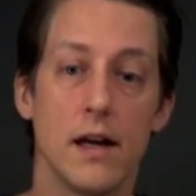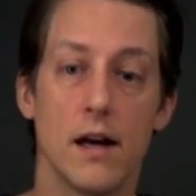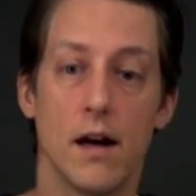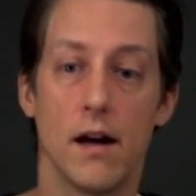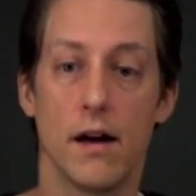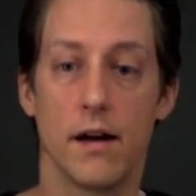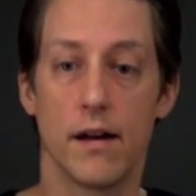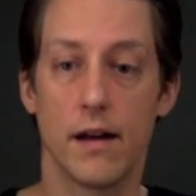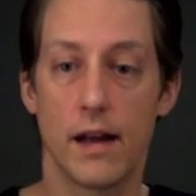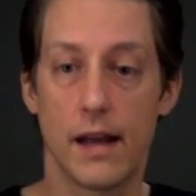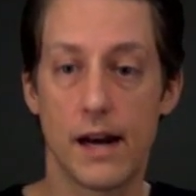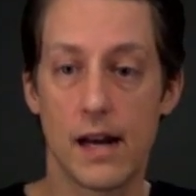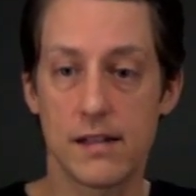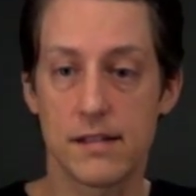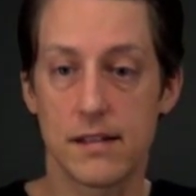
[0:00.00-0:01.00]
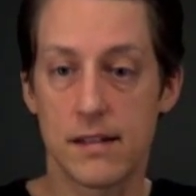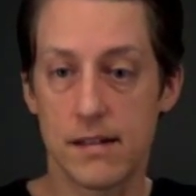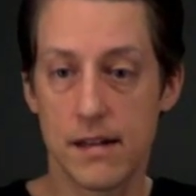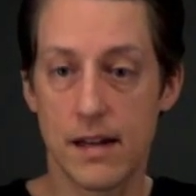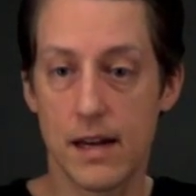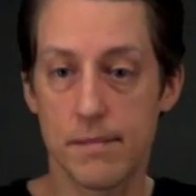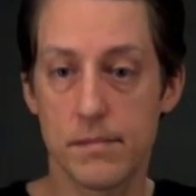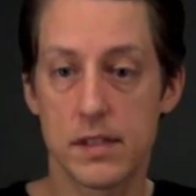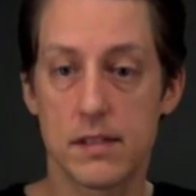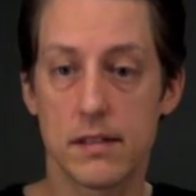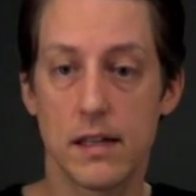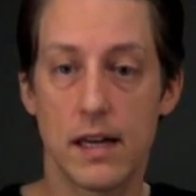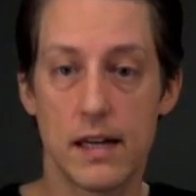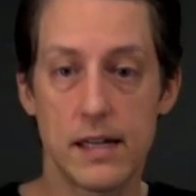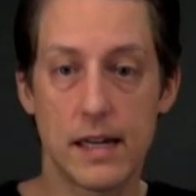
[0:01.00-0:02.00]
and as its name
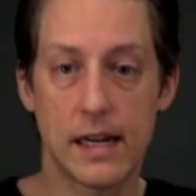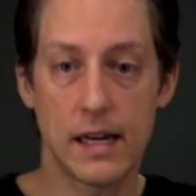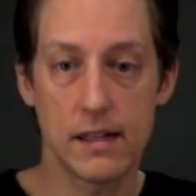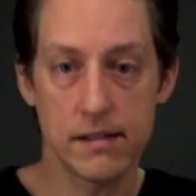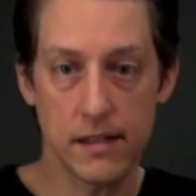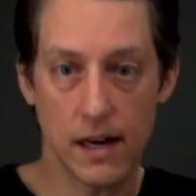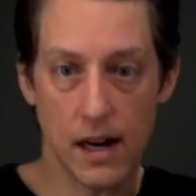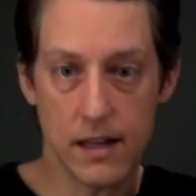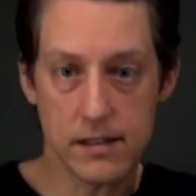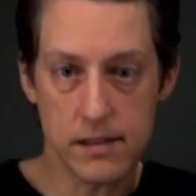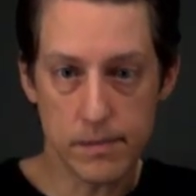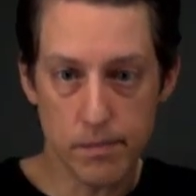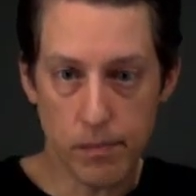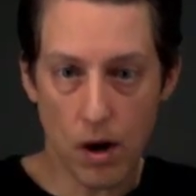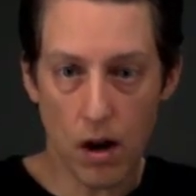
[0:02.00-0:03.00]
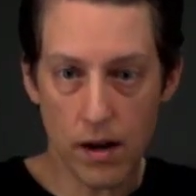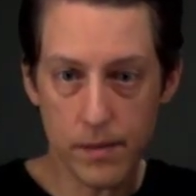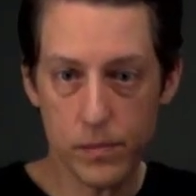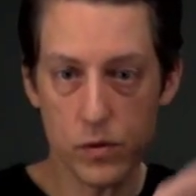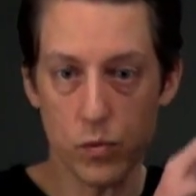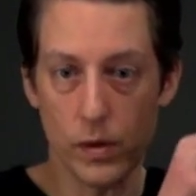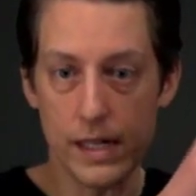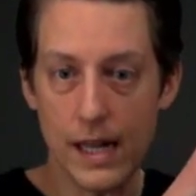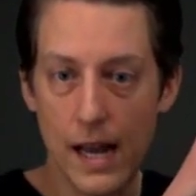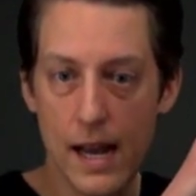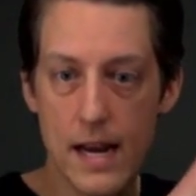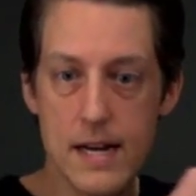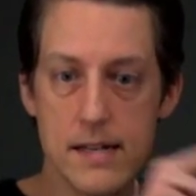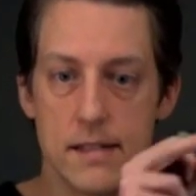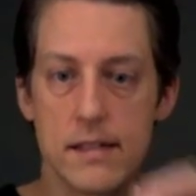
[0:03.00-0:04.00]
indicates, it has polyps with
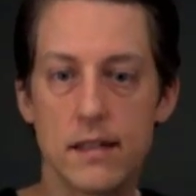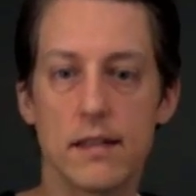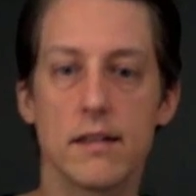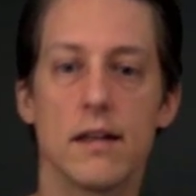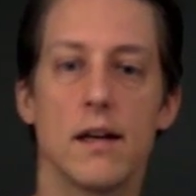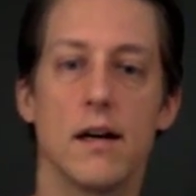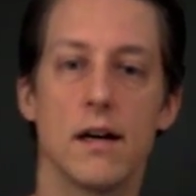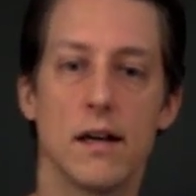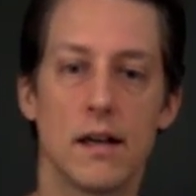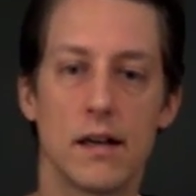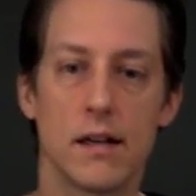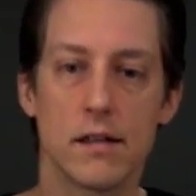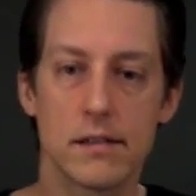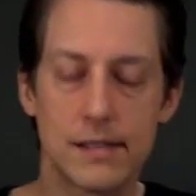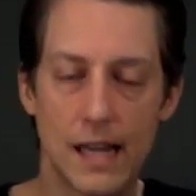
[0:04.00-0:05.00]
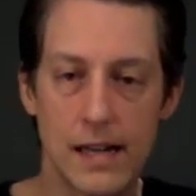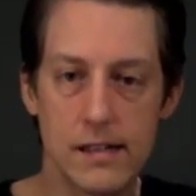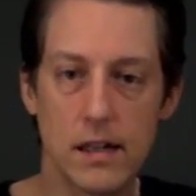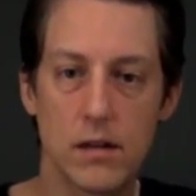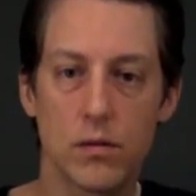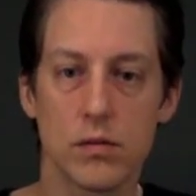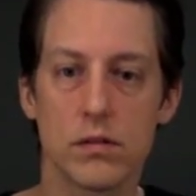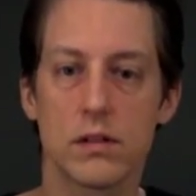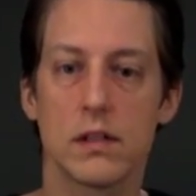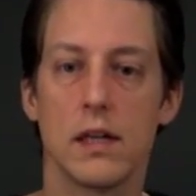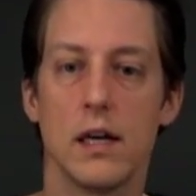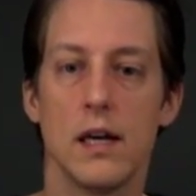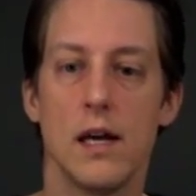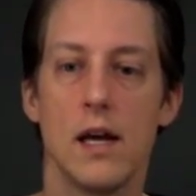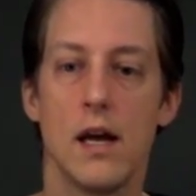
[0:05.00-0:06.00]
8 little tentacles.
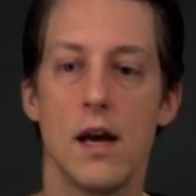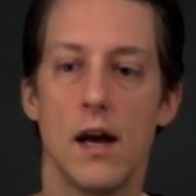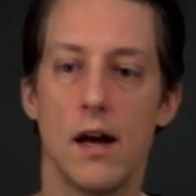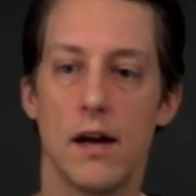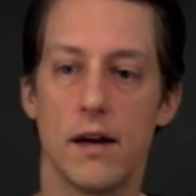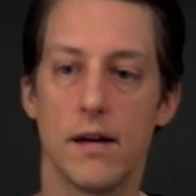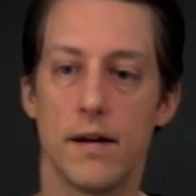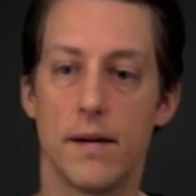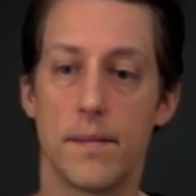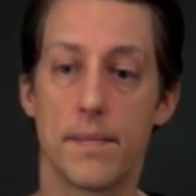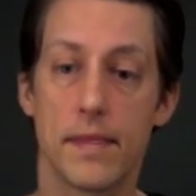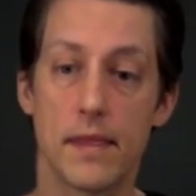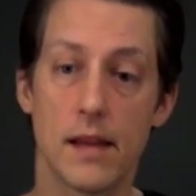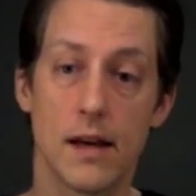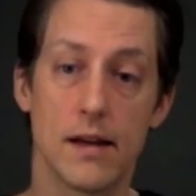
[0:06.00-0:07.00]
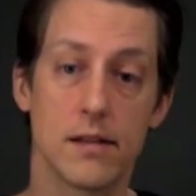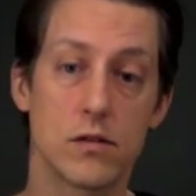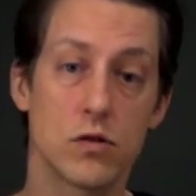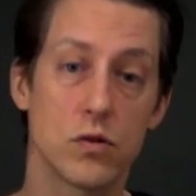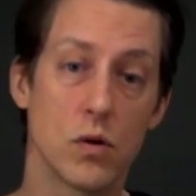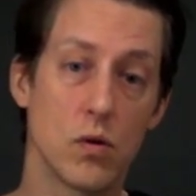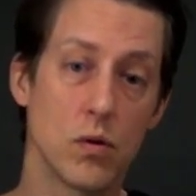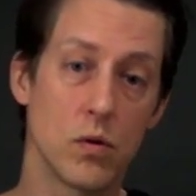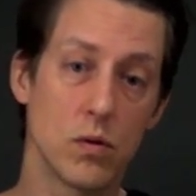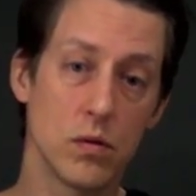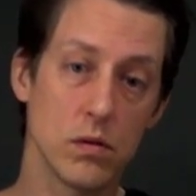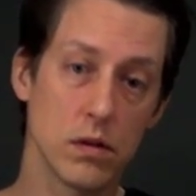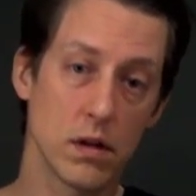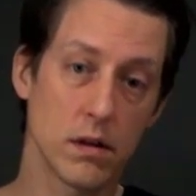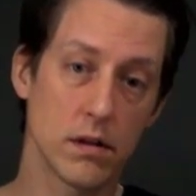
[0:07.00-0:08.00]
And
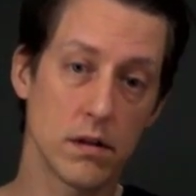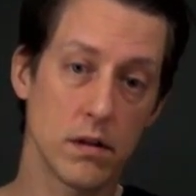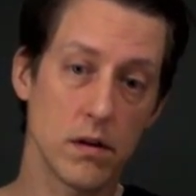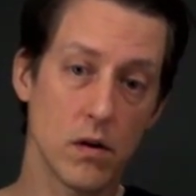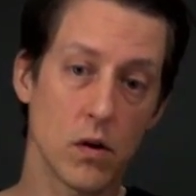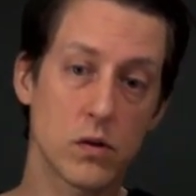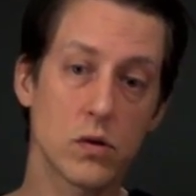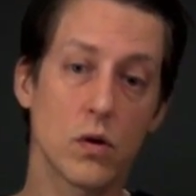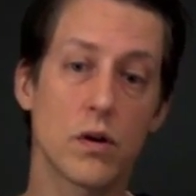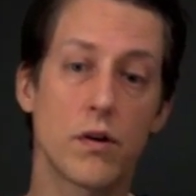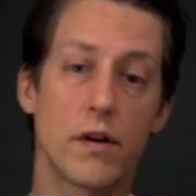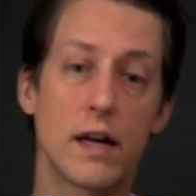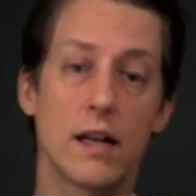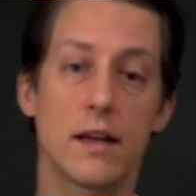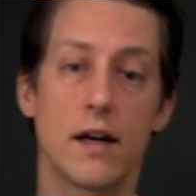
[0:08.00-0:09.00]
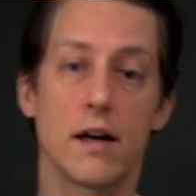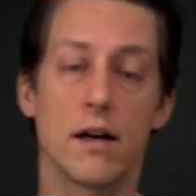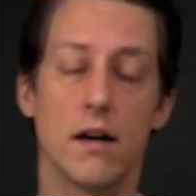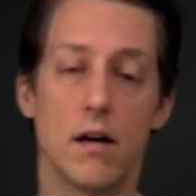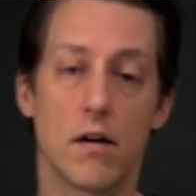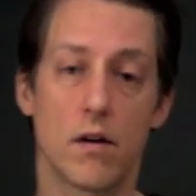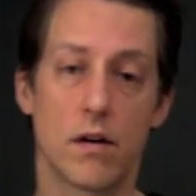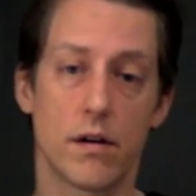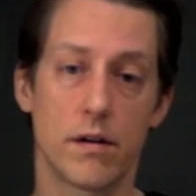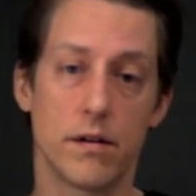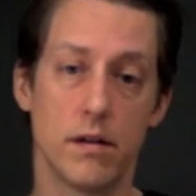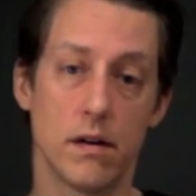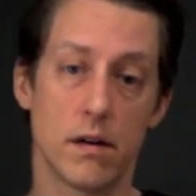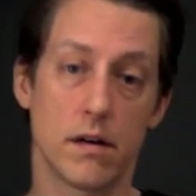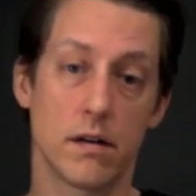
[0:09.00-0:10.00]
so Octocoralia
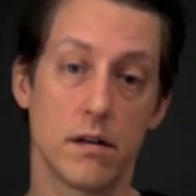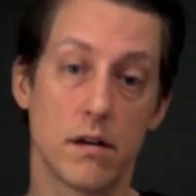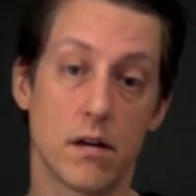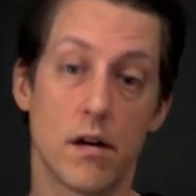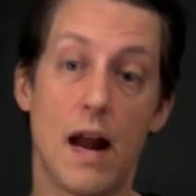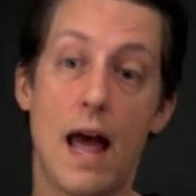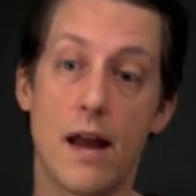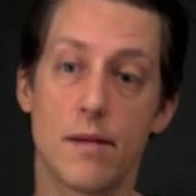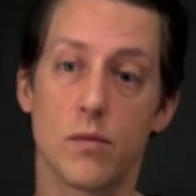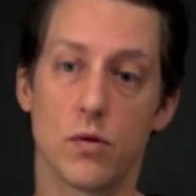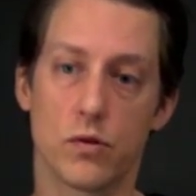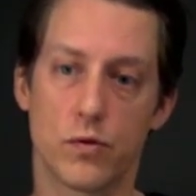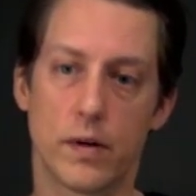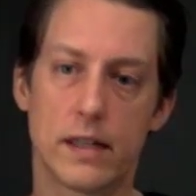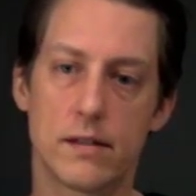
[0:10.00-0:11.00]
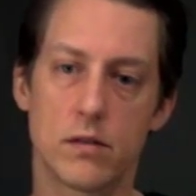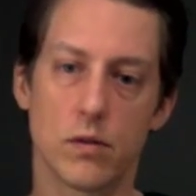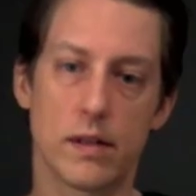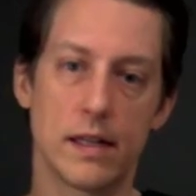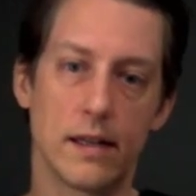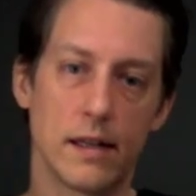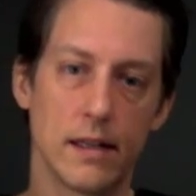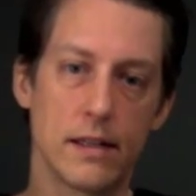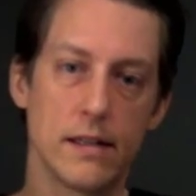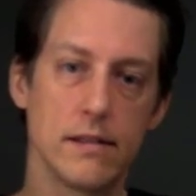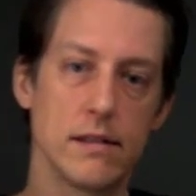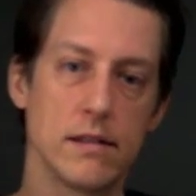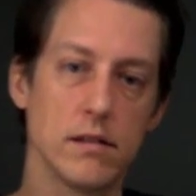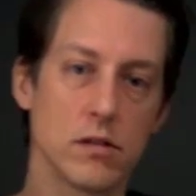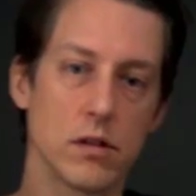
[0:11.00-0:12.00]
are animals, right? So
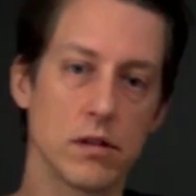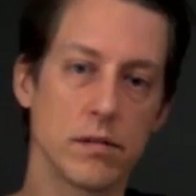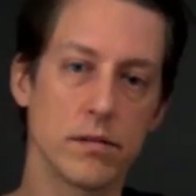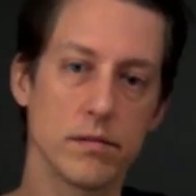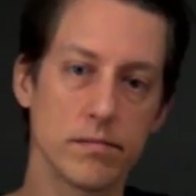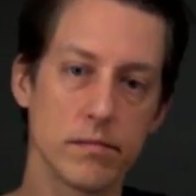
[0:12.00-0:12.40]
they're